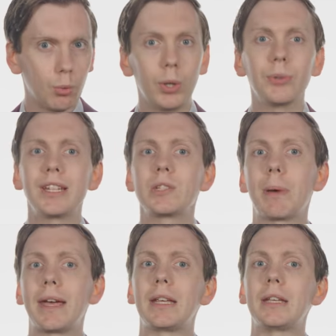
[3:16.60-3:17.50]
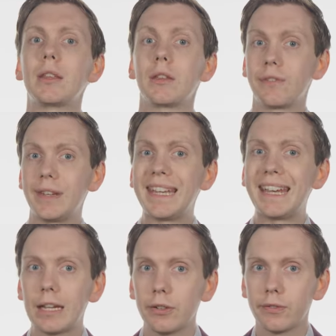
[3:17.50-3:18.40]
will need to pay the fee
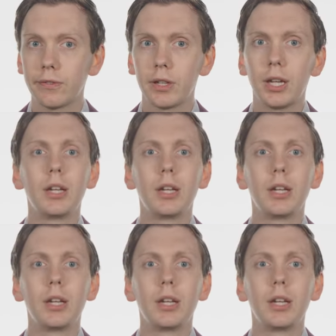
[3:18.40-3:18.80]
if